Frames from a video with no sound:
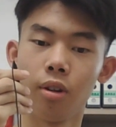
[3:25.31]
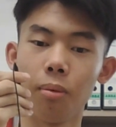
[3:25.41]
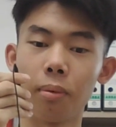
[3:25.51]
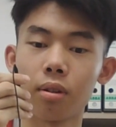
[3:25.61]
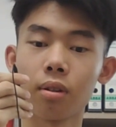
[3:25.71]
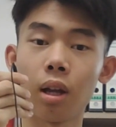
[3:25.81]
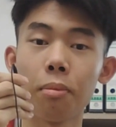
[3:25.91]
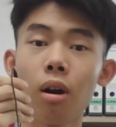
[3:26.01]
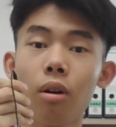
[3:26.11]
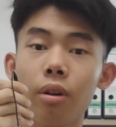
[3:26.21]
you must climb
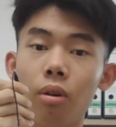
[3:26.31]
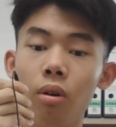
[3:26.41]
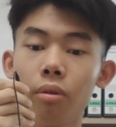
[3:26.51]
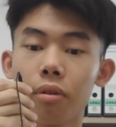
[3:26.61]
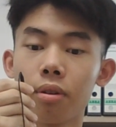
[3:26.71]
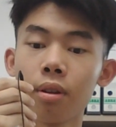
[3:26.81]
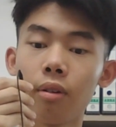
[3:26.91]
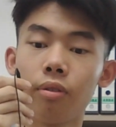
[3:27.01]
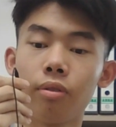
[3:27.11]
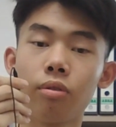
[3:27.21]
out of the hole yourself